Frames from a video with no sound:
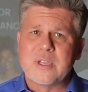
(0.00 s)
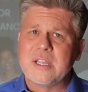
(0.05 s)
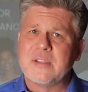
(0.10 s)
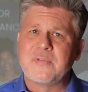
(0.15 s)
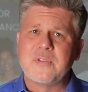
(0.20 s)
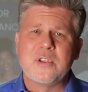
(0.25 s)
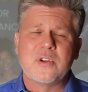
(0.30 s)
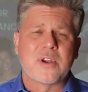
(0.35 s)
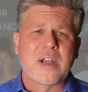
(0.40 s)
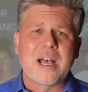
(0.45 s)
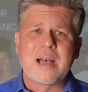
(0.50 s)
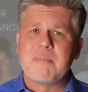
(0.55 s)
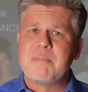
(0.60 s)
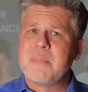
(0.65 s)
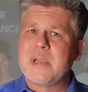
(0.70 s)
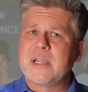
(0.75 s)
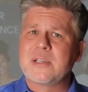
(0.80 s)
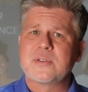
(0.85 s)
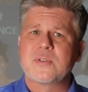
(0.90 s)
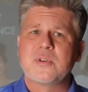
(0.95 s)
If you're not
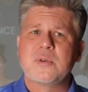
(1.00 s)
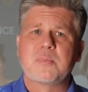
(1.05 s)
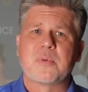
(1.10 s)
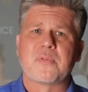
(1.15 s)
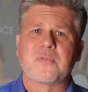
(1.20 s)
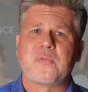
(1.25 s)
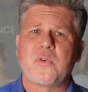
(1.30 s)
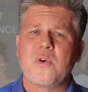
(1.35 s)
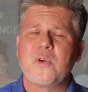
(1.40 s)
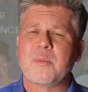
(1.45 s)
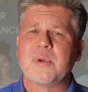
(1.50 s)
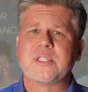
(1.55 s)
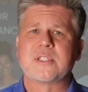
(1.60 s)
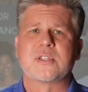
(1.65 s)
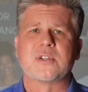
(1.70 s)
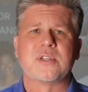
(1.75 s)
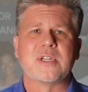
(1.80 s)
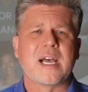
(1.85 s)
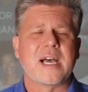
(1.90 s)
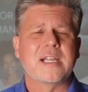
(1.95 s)
measuring performance,
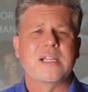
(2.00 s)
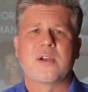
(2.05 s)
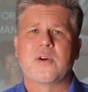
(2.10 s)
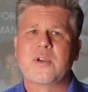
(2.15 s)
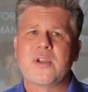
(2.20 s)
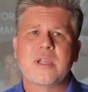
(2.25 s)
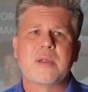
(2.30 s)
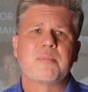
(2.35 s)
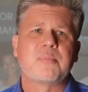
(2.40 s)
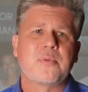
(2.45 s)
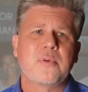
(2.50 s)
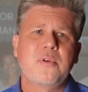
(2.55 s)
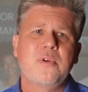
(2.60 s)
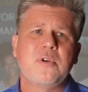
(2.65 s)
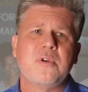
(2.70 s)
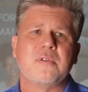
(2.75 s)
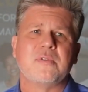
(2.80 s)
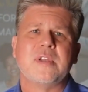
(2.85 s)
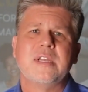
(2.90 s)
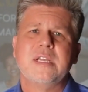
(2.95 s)
you're not going to improve.